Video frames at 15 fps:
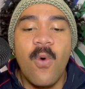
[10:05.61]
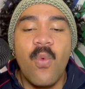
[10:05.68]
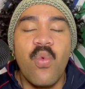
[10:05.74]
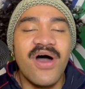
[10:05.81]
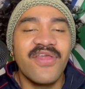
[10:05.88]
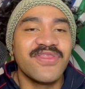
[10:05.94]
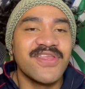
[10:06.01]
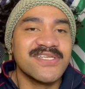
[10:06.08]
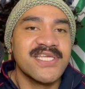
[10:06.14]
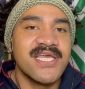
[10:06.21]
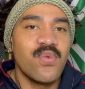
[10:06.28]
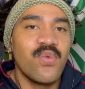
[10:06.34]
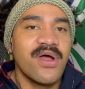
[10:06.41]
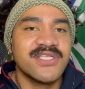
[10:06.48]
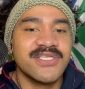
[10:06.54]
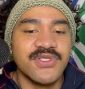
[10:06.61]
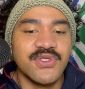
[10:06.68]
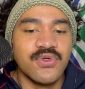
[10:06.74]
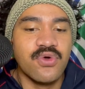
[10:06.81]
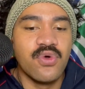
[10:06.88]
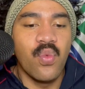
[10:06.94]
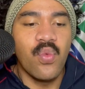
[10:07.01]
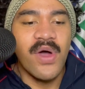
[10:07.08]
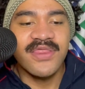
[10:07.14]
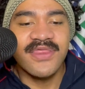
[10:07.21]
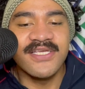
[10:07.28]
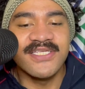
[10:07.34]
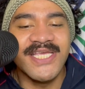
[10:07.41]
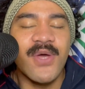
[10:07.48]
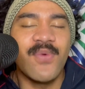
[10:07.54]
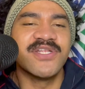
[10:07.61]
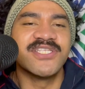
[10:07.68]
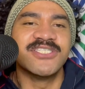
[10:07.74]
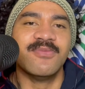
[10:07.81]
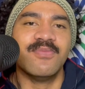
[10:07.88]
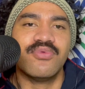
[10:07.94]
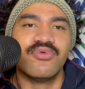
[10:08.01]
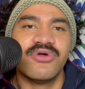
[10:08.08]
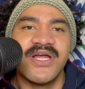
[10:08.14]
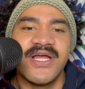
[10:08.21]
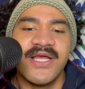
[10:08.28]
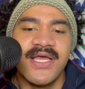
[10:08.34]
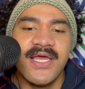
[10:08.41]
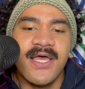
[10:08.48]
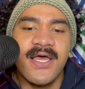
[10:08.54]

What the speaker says: What does he want to do? What does he want to bring?